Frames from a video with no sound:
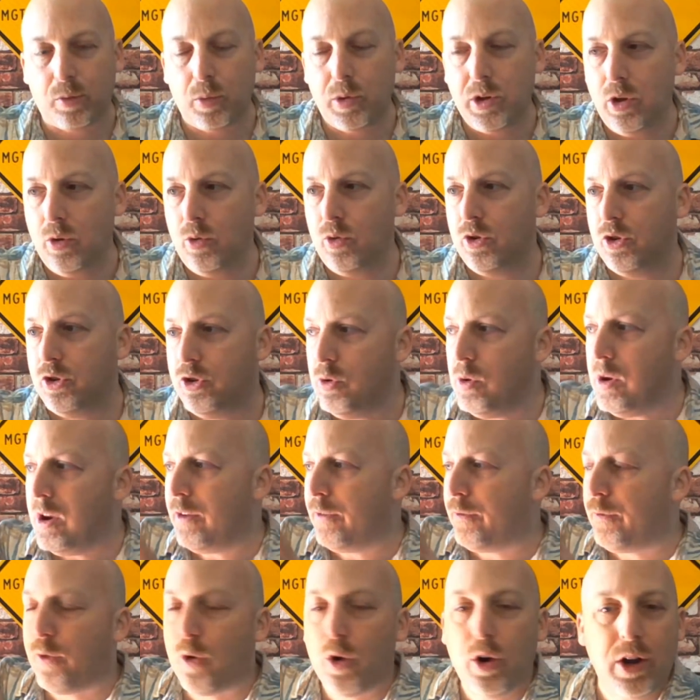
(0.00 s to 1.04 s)
when you do
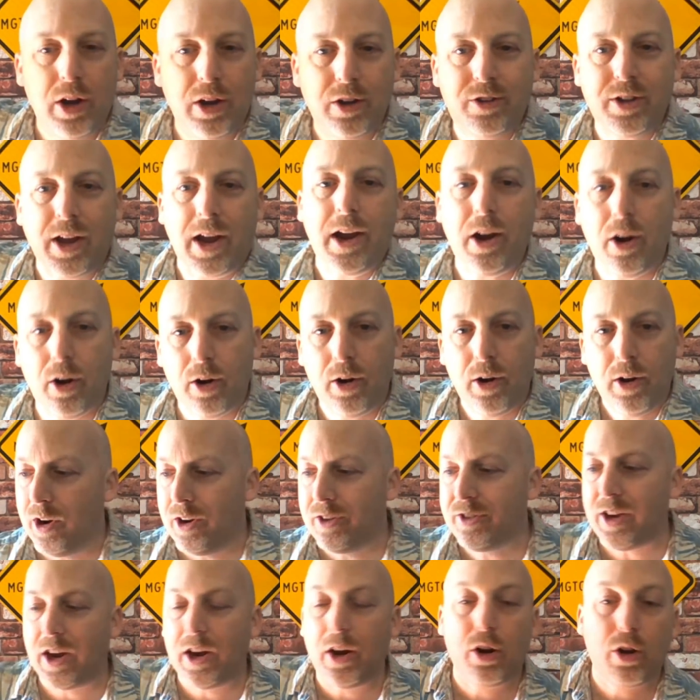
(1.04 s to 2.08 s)
it for an
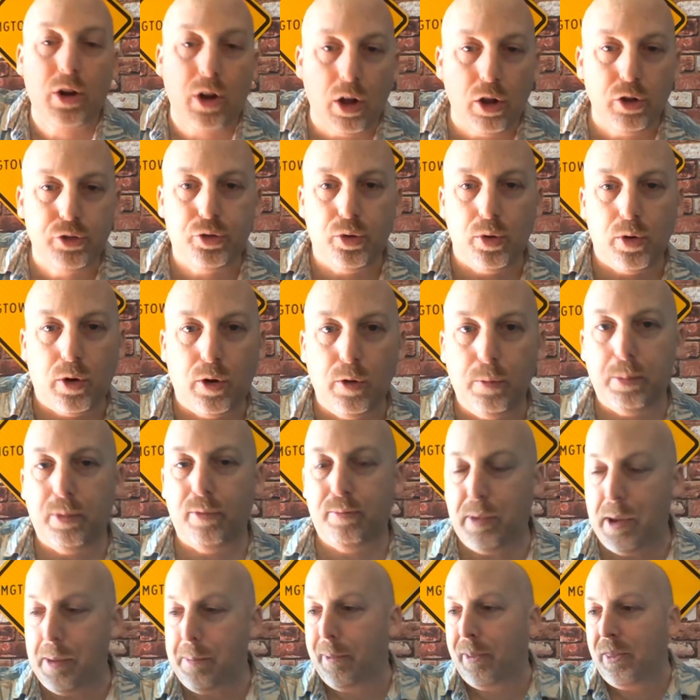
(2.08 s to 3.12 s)
entire cultural group of
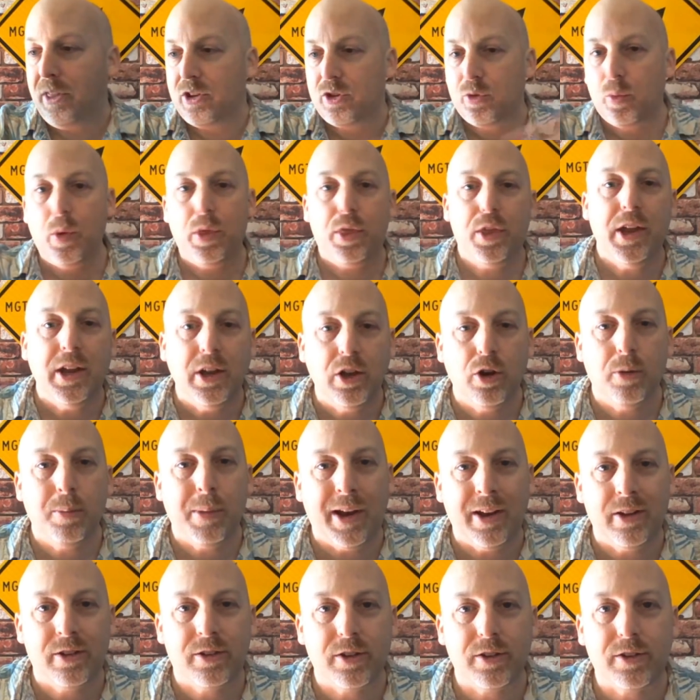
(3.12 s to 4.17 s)
people that's within your
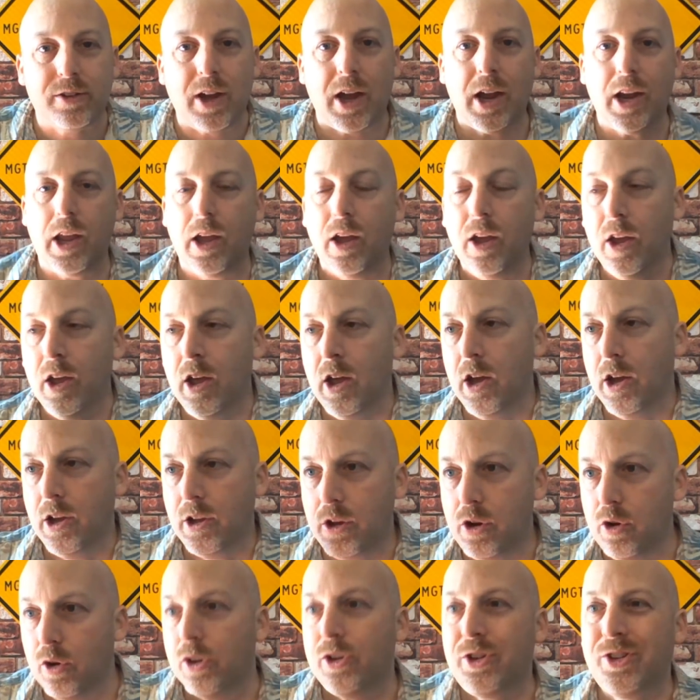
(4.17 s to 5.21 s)
main society,
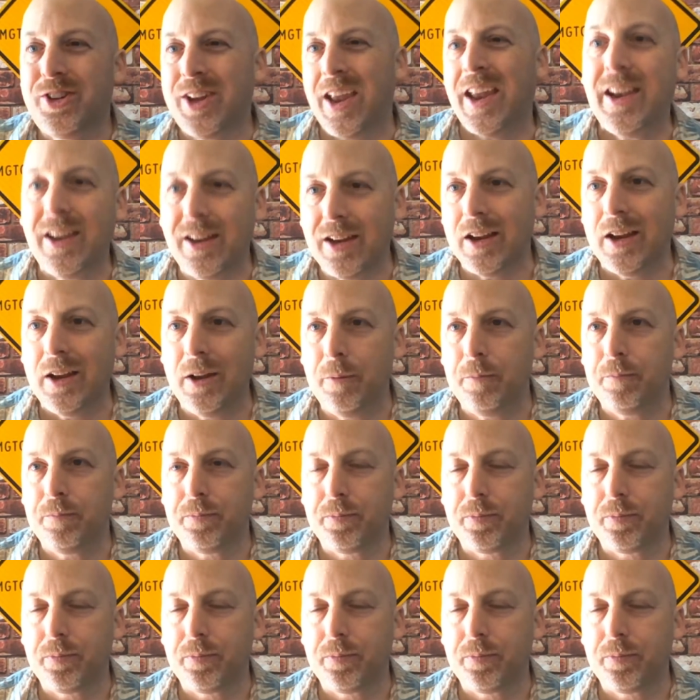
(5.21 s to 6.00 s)
you're sending